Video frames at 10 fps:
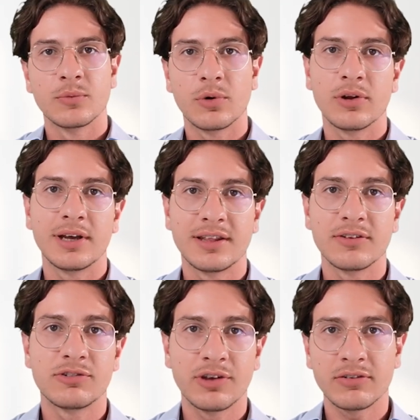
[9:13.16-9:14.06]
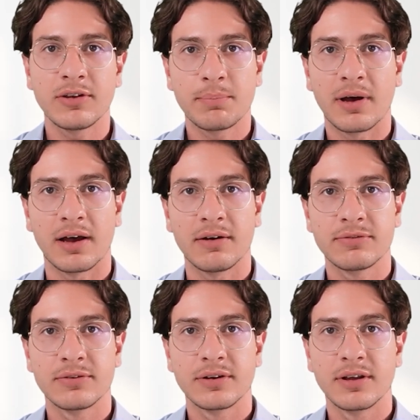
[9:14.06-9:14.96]
Well, it is just a
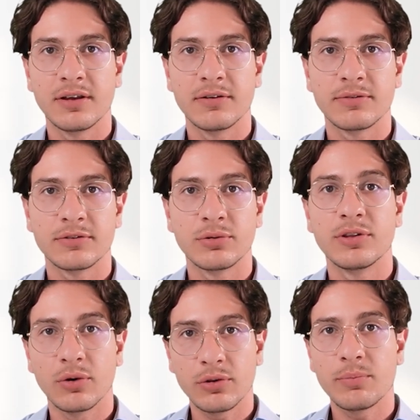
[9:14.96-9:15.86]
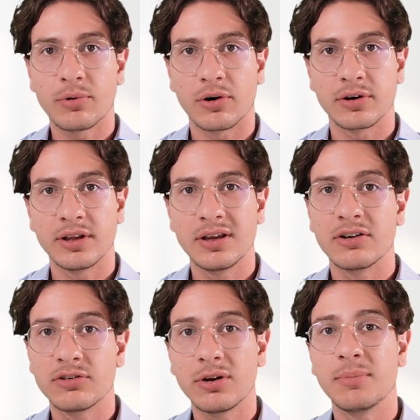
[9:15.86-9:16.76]
puff if to the other party it
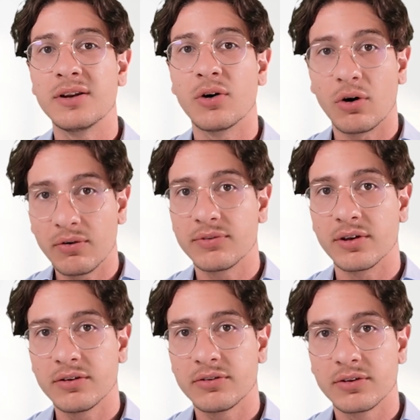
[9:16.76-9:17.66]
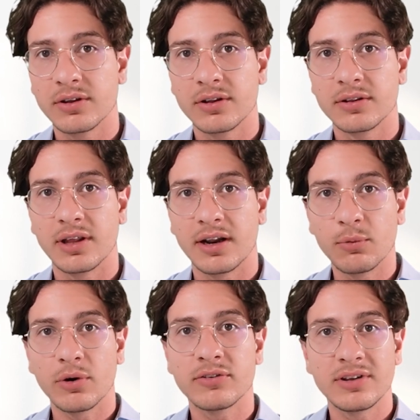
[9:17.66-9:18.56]
should have been obvious that it
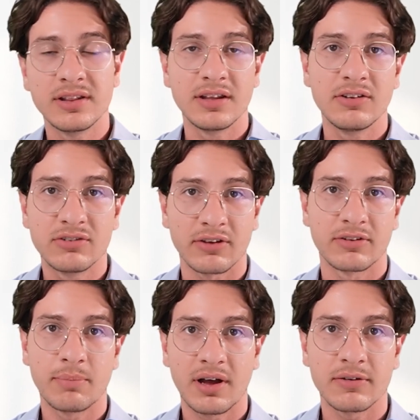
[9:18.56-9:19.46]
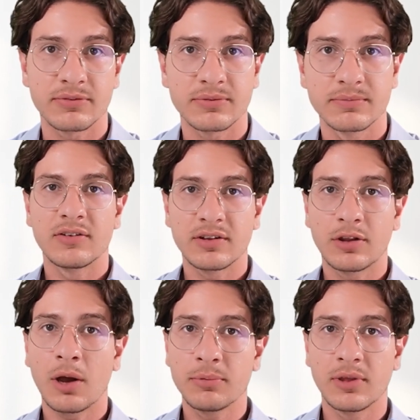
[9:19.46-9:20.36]
was indeed just a puff. As a
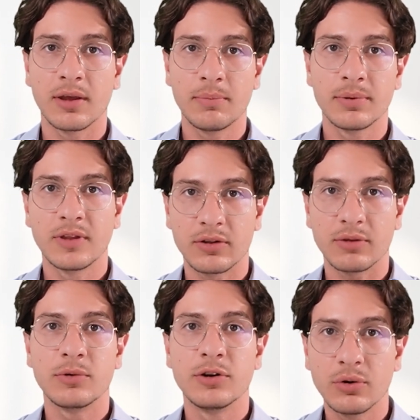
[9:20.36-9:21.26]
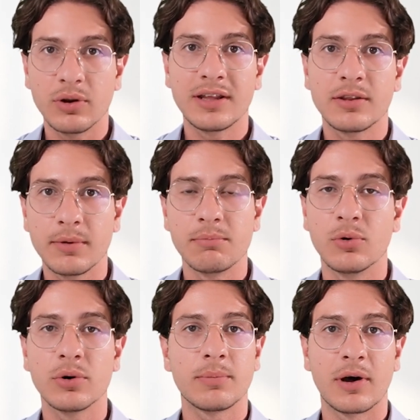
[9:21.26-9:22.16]
top tip, now that we know a little bit
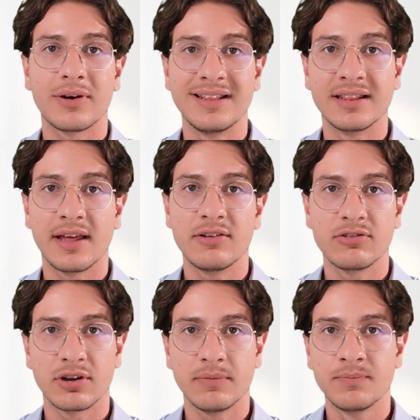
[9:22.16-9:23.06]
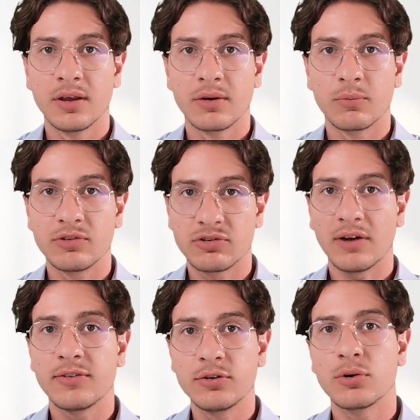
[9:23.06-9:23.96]
more about intention, when
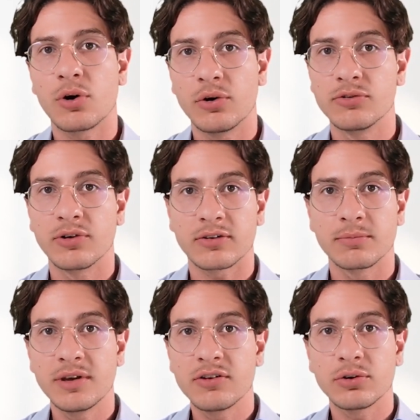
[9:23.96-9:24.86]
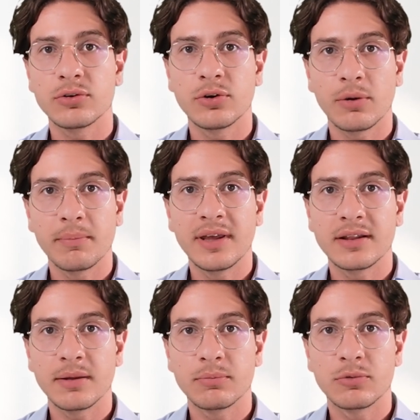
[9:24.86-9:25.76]
drafting your contracts, make sure to not make
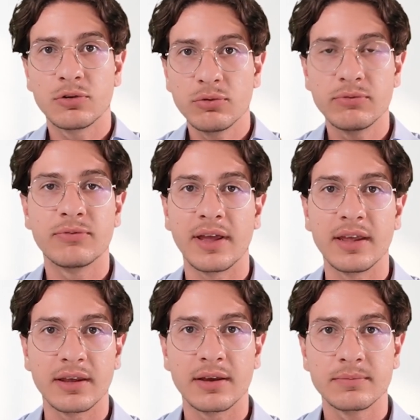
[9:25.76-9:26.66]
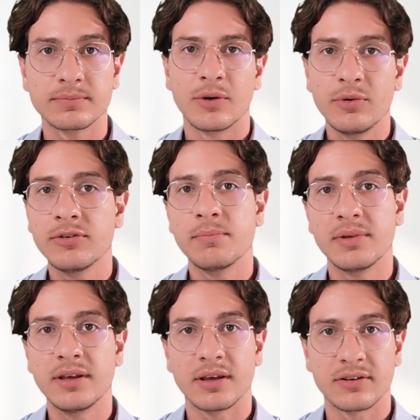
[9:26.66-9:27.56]
them too vague. The reason
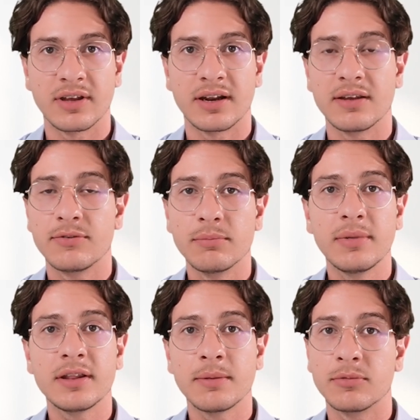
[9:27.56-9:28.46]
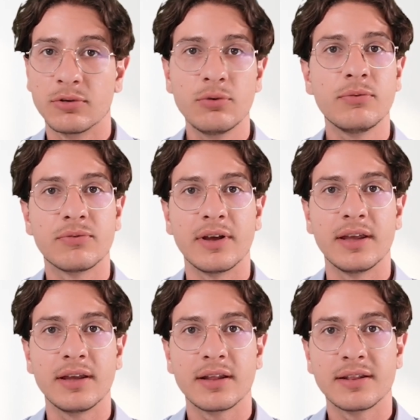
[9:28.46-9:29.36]
being is that if you make them too
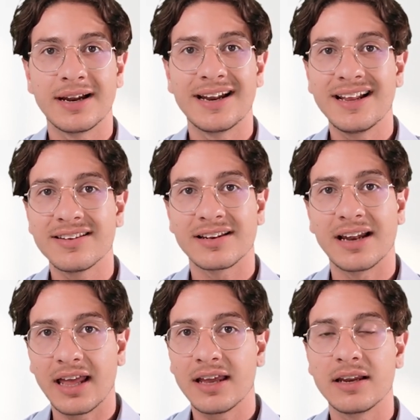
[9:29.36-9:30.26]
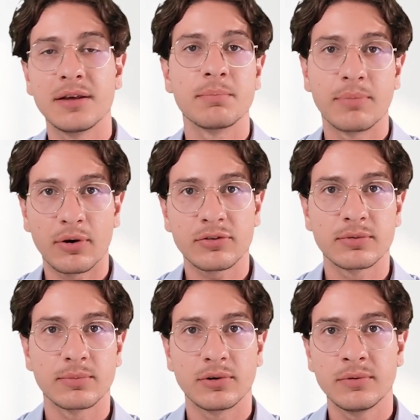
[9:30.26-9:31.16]
vague, then it is likely
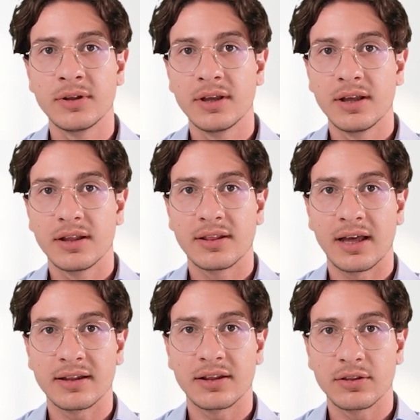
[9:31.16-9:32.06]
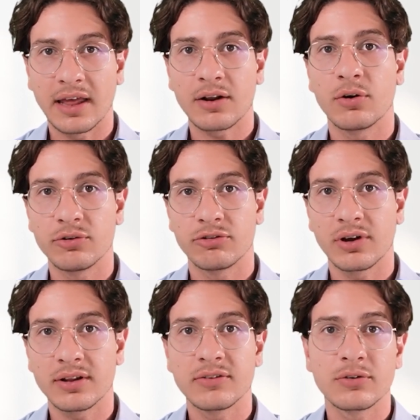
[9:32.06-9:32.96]
impossible that that
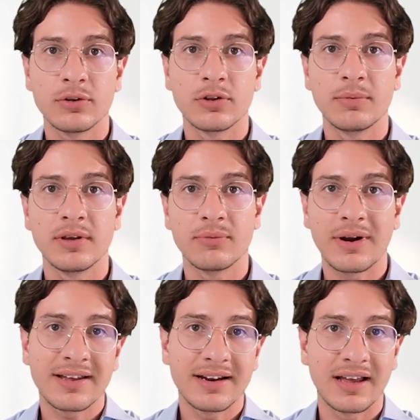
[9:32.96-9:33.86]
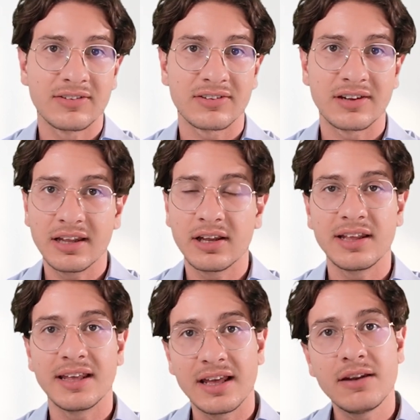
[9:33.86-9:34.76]
contract is going to be recognized as
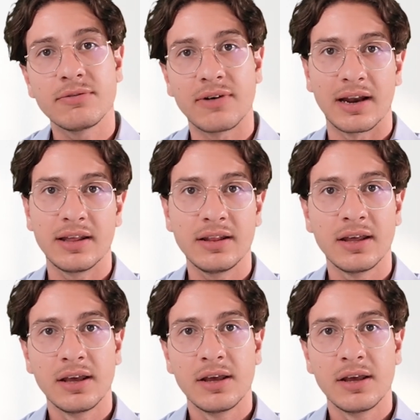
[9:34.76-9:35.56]
legally invalid